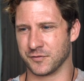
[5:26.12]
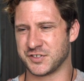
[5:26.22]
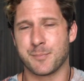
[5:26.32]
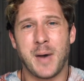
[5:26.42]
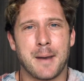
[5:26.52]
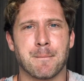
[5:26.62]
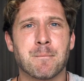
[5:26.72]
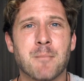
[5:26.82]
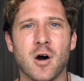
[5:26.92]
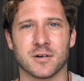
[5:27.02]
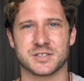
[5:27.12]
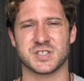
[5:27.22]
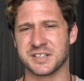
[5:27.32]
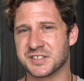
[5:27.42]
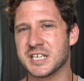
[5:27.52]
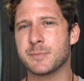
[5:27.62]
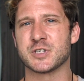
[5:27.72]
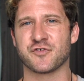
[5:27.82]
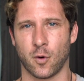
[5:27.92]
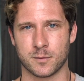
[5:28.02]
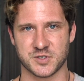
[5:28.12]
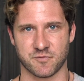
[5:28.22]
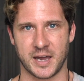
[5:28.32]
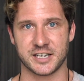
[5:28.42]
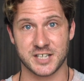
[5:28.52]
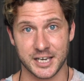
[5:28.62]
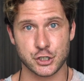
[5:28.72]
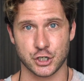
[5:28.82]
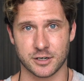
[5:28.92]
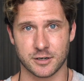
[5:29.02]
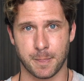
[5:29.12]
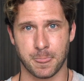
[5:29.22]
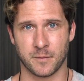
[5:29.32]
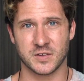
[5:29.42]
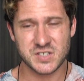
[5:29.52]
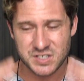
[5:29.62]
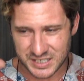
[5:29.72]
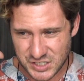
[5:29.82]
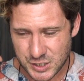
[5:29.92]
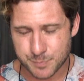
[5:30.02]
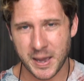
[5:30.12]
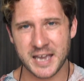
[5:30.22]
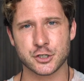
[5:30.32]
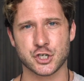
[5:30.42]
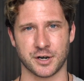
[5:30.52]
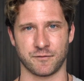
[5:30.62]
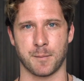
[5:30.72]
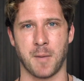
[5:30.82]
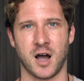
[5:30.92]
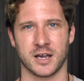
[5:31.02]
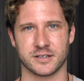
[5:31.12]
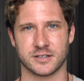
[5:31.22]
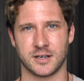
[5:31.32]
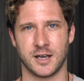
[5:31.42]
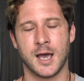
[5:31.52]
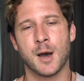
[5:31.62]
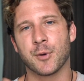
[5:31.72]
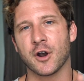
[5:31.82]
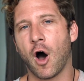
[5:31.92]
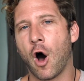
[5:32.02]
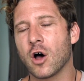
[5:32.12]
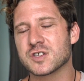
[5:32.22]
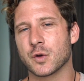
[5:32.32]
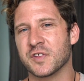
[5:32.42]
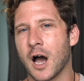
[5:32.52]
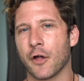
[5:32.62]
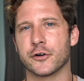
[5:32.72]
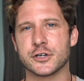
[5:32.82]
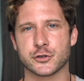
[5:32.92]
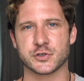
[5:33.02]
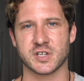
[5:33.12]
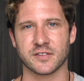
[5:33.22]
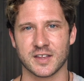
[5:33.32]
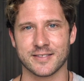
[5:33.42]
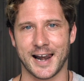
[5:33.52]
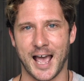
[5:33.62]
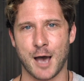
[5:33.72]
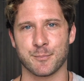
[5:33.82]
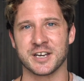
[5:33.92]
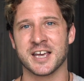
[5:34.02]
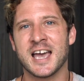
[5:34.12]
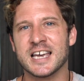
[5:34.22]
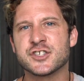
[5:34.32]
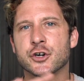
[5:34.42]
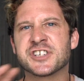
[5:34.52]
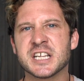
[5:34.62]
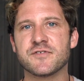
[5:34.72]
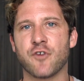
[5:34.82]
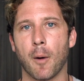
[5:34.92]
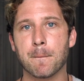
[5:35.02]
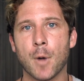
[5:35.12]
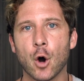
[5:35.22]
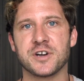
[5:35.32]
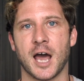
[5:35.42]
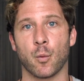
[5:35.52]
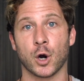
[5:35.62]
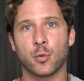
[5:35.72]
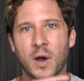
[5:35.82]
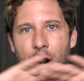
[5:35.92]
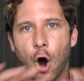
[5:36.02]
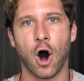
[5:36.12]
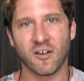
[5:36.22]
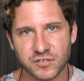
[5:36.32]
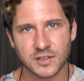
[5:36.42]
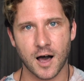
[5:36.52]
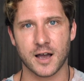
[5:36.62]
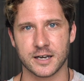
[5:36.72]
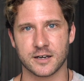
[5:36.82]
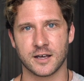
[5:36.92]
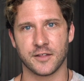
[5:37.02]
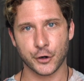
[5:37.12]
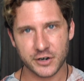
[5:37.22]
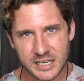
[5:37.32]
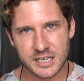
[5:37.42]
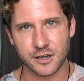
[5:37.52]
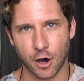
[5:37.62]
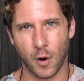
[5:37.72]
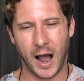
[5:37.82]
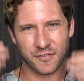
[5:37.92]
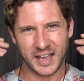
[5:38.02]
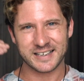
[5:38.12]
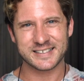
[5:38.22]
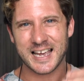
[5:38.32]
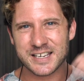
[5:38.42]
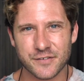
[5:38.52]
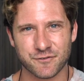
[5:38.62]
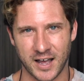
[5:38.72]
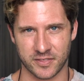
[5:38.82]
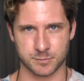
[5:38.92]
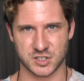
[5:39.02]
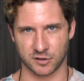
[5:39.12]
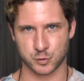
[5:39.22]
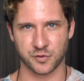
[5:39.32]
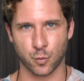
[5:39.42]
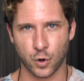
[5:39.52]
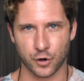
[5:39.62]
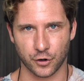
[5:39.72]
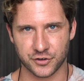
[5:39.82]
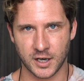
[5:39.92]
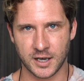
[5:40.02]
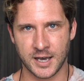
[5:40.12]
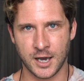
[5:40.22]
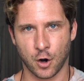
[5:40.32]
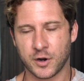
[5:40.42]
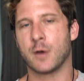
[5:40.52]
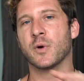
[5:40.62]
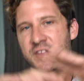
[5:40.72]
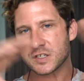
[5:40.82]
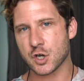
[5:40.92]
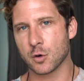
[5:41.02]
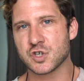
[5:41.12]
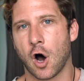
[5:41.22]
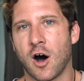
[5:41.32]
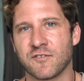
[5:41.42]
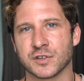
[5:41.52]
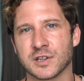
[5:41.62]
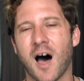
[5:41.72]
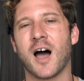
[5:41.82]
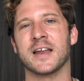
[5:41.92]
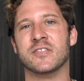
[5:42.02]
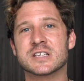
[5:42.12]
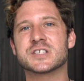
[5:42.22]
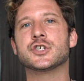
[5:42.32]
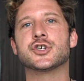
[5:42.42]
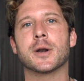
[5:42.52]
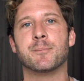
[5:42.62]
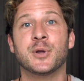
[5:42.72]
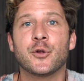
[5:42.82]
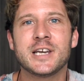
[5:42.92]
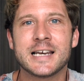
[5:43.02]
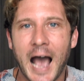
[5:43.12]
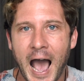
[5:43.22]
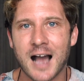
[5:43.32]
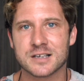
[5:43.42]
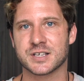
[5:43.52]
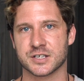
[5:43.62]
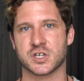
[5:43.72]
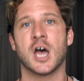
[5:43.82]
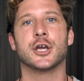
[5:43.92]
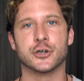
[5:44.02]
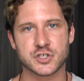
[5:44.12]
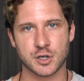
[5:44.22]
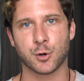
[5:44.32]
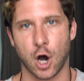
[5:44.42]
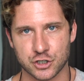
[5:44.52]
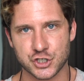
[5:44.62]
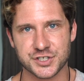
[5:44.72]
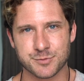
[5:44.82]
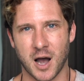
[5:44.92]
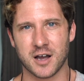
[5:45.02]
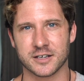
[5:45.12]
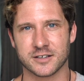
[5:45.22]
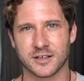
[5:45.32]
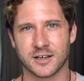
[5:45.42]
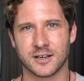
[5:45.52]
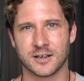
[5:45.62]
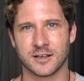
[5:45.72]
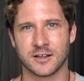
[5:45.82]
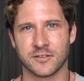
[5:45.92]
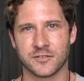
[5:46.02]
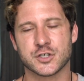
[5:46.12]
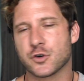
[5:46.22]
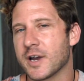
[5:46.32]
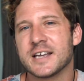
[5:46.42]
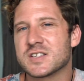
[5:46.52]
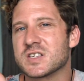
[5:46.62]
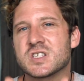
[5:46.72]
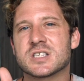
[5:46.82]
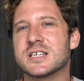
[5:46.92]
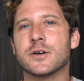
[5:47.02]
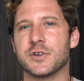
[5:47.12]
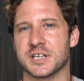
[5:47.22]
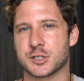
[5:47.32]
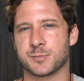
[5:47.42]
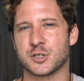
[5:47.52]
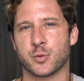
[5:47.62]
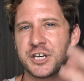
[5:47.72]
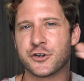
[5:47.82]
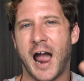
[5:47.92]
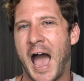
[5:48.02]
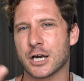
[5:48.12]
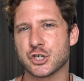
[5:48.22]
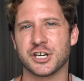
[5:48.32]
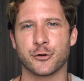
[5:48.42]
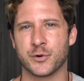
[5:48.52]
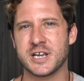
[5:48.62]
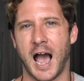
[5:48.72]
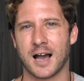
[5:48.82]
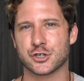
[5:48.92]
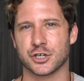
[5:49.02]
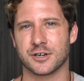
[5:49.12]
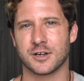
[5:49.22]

Tibetan monks and deepest forms of meditation. This is expansion of the mind. But also the other interesting thing that happened is their default mode network went offline. Their ego, how they identify themselves with the world. Okay, when this goes offline, this is your ability to access your subconscious mind. This creates a stillness between your action and reaction,